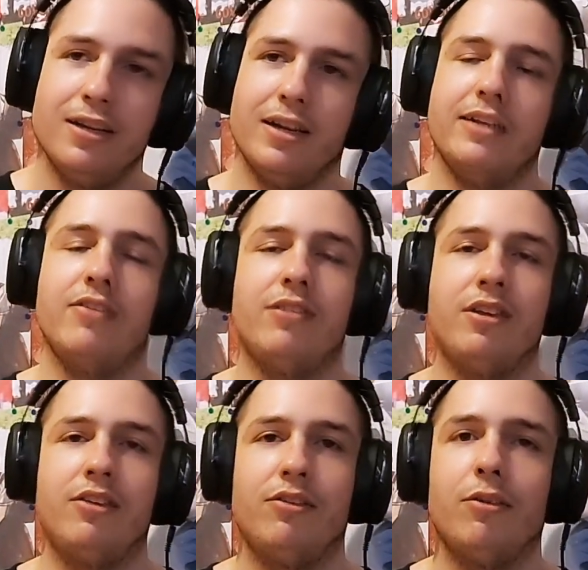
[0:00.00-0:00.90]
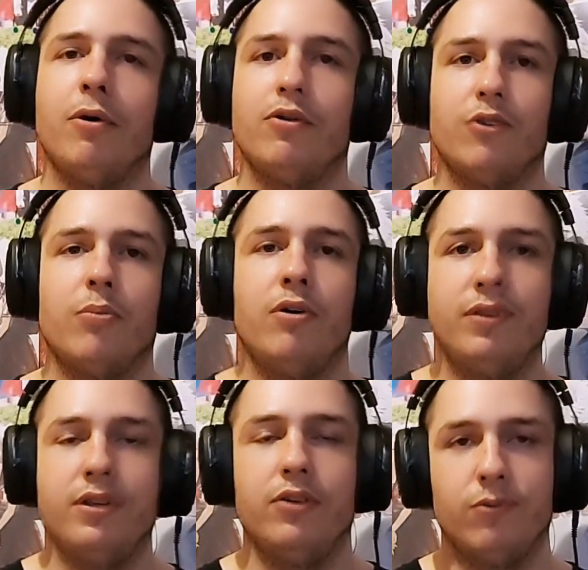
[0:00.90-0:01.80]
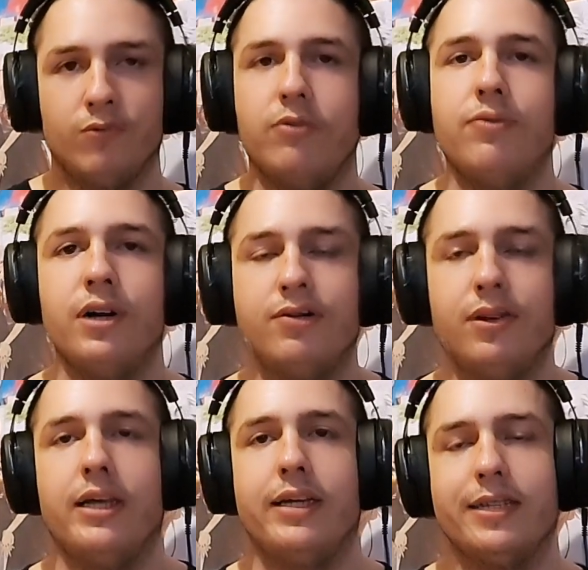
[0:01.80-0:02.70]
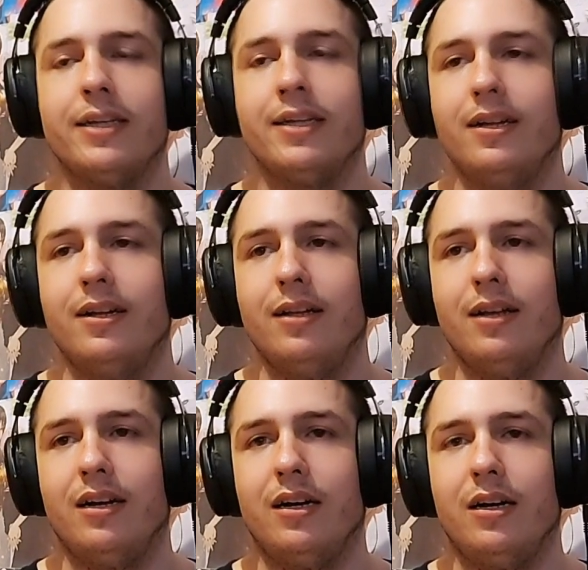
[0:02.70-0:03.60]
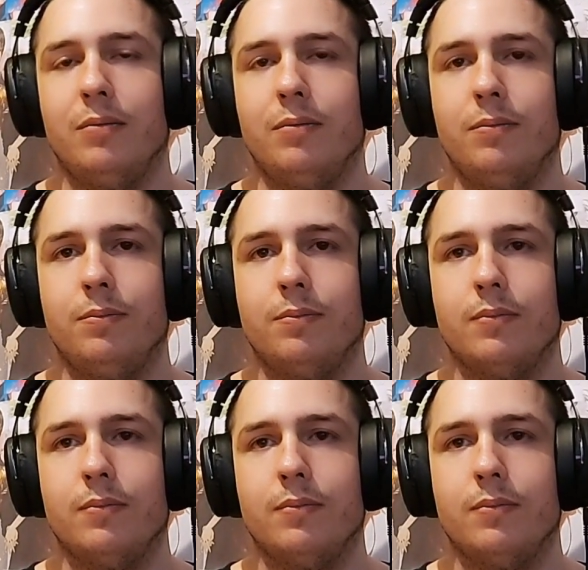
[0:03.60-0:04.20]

Like this is so much above the other song so far. I feel like, um,